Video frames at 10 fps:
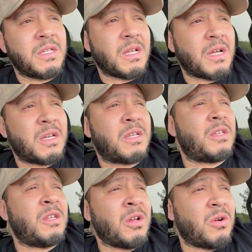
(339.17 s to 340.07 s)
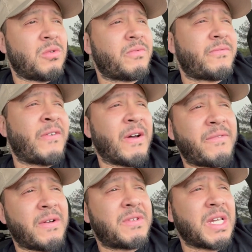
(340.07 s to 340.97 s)

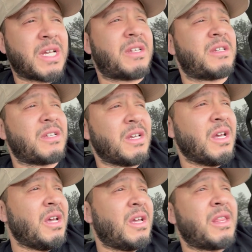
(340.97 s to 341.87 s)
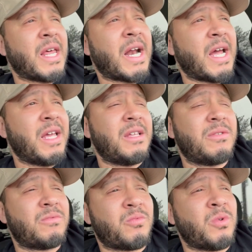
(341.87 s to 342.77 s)
556 that I
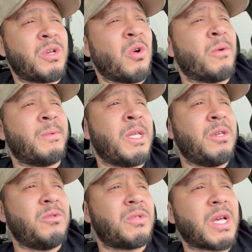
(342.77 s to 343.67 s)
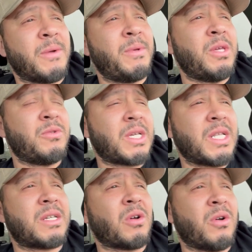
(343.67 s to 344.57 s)
would normally use. I'd be using
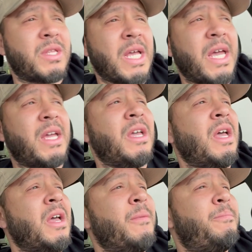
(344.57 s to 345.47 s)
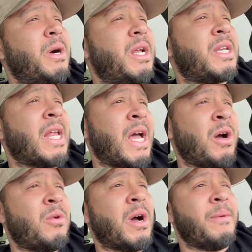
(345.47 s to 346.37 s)
this all day, but
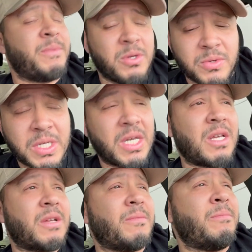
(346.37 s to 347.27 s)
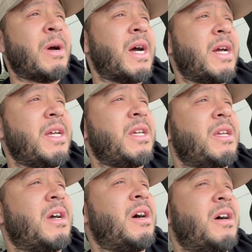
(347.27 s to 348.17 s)
now I'm using
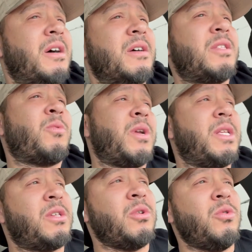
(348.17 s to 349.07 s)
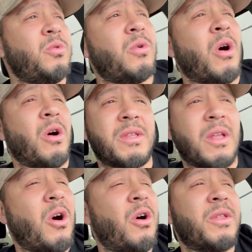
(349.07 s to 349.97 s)
my 22
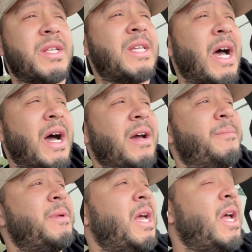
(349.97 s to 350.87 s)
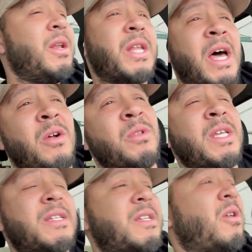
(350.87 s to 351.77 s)
all the time. Not only
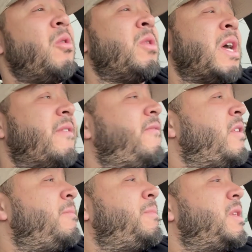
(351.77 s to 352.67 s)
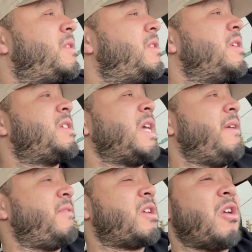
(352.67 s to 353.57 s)
is it a whole lot of fun, but the
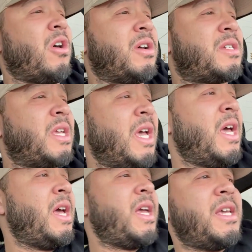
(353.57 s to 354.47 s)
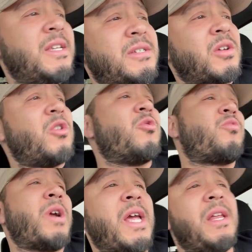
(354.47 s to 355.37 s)
saving cost is
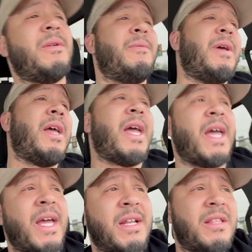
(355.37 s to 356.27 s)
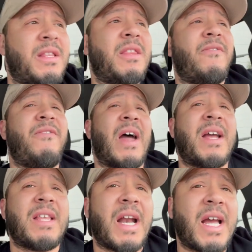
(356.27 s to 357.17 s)
great, and the fact
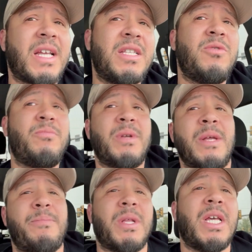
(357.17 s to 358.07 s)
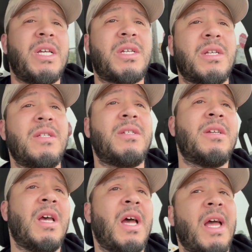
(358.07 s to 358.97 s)
that I can do manipulations
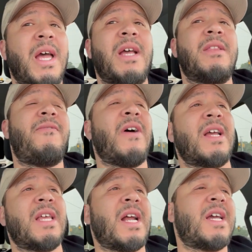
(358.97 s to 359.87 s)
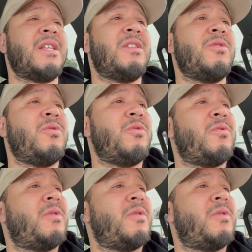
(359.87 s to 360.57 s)
and the fact that I can do